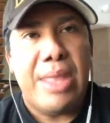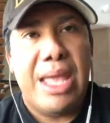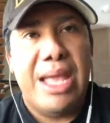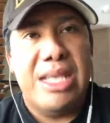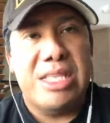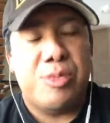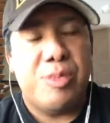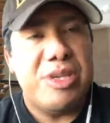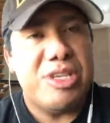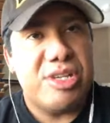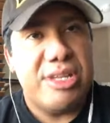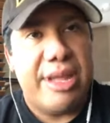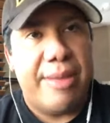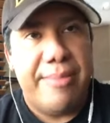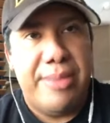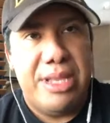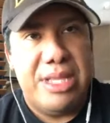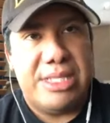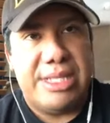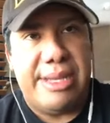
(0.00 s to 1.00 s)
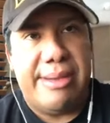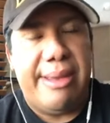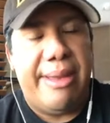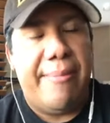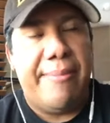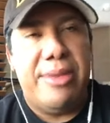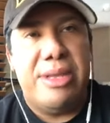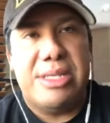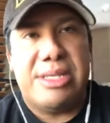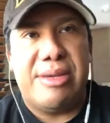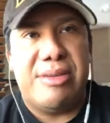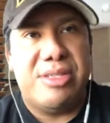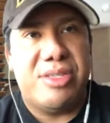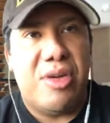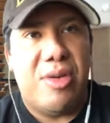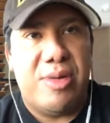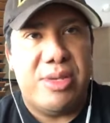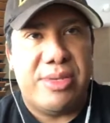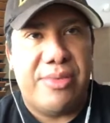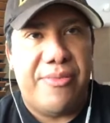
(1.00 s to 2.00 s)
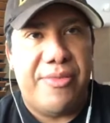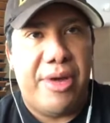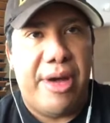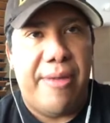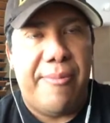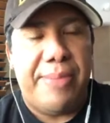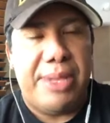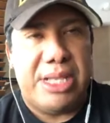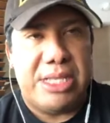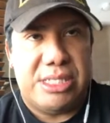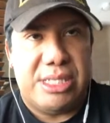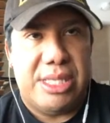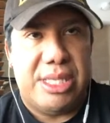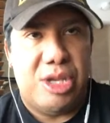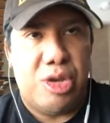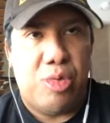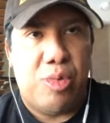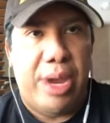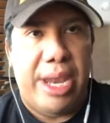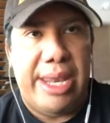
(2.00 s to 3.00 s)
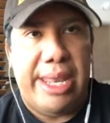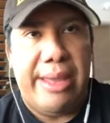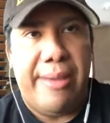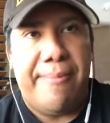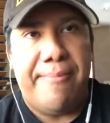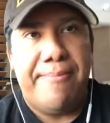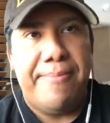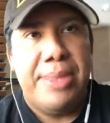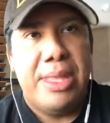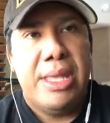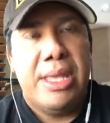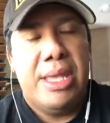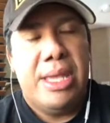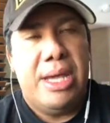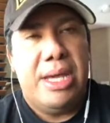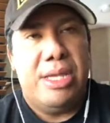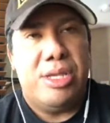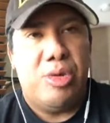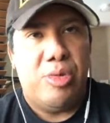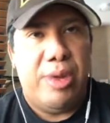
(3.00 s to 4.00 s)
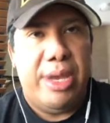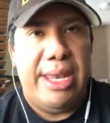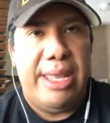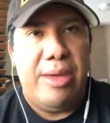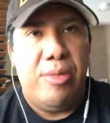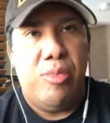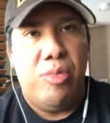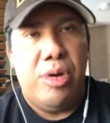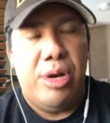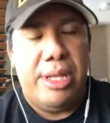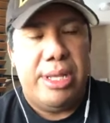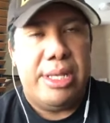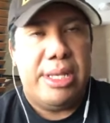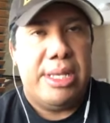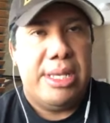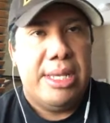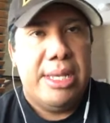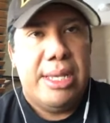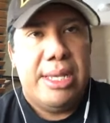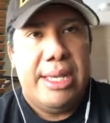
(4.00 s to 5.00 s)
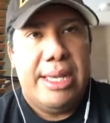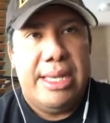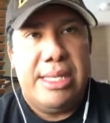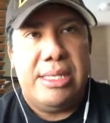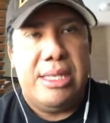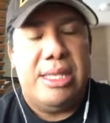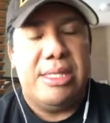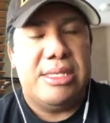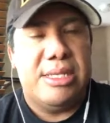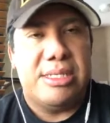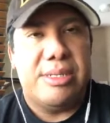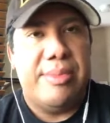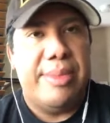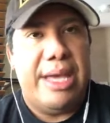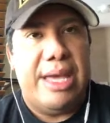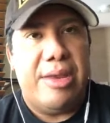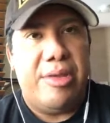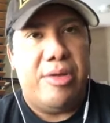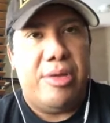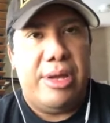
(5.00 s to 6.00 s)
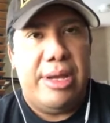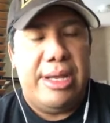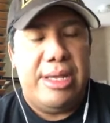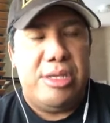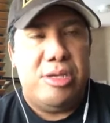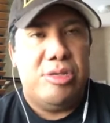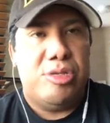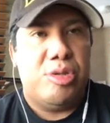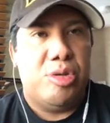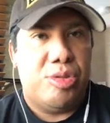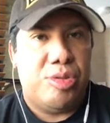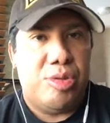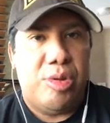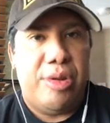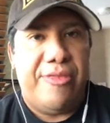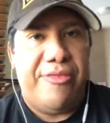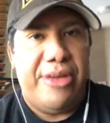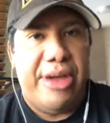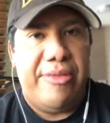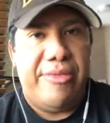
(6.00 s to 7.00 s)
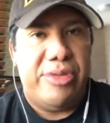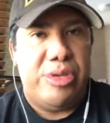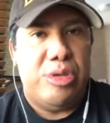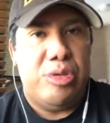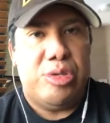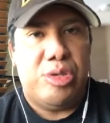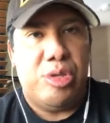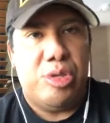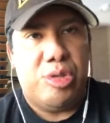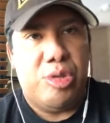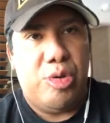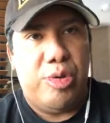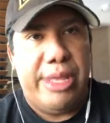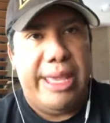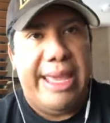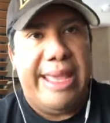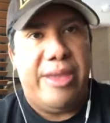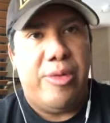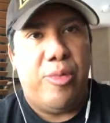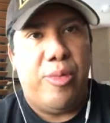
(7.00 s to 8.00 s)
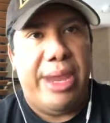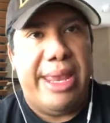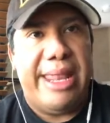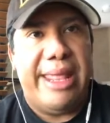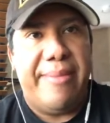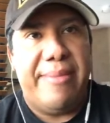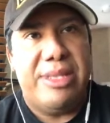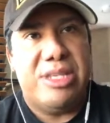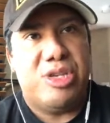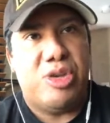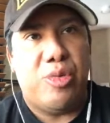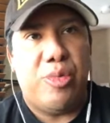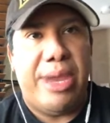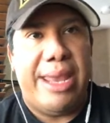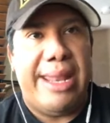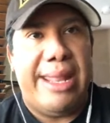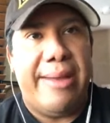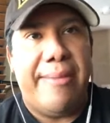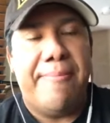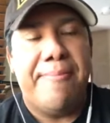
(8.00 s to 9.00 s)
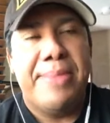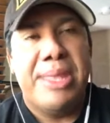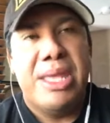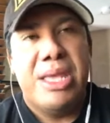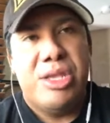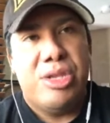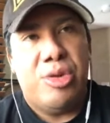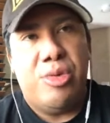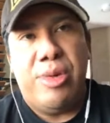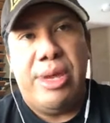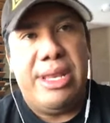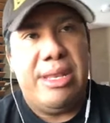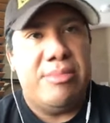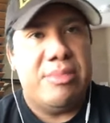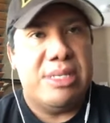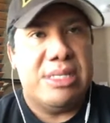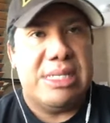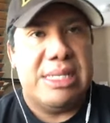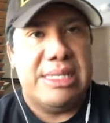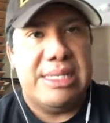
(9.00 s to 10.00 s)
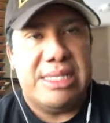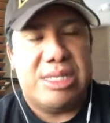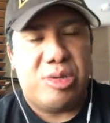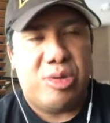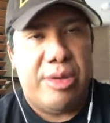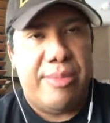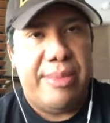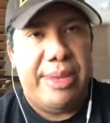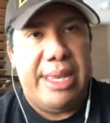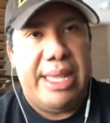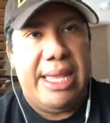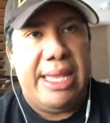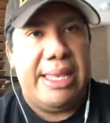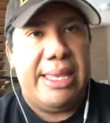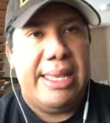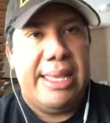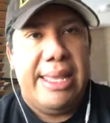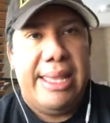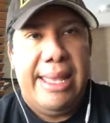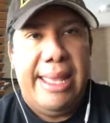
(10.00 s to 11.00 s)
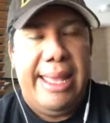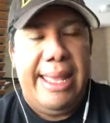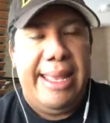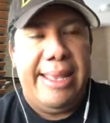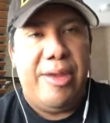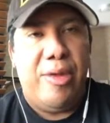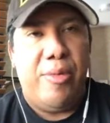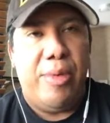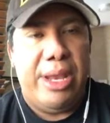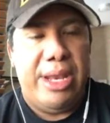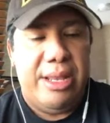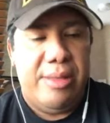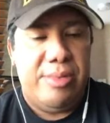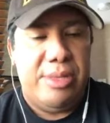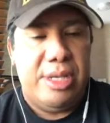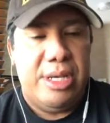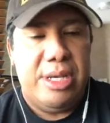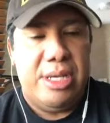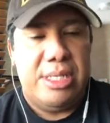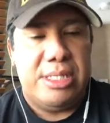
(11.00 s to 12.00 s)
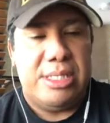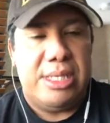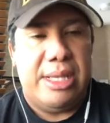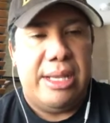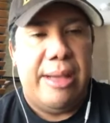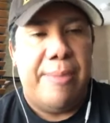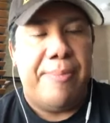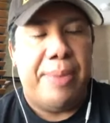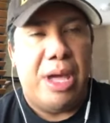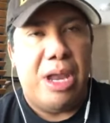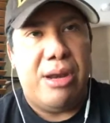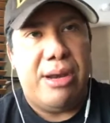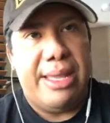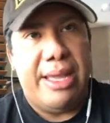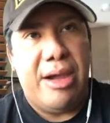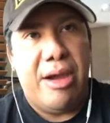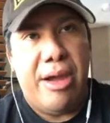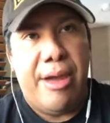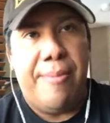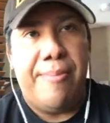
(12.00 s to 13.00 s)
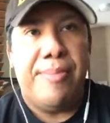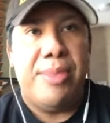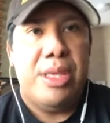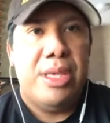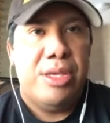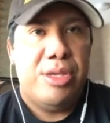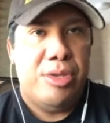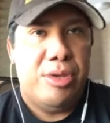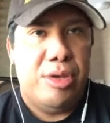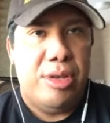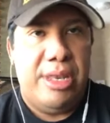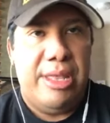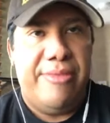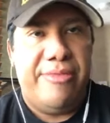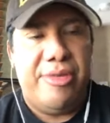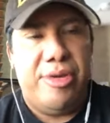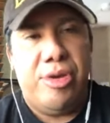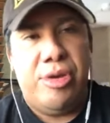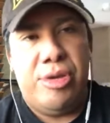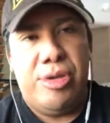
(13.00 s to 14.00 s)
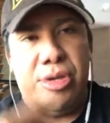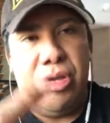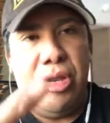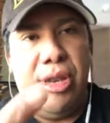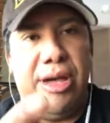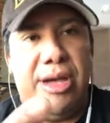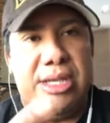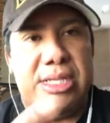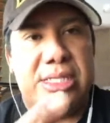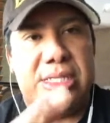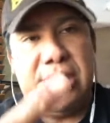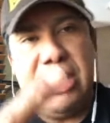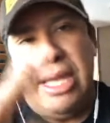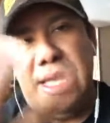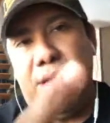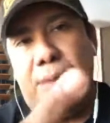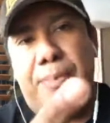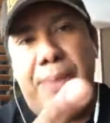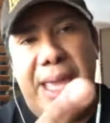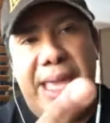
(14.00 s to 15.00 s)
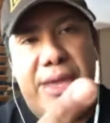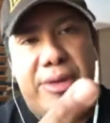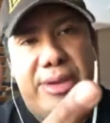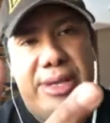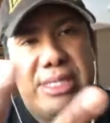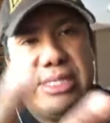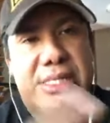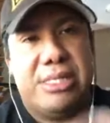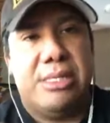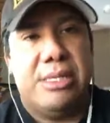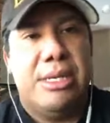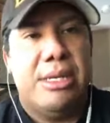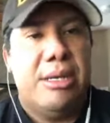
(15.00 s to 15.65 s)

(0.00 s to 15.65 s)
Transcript: And especially our military. Our military is always involved because of the uranium. Uranium-1, it doesn't matter, U-235 or U-238. Uranium is uranium. Uranium doesn't discriminate, and uranium does bodily harm. Your liver, your lungs, and your pancreas.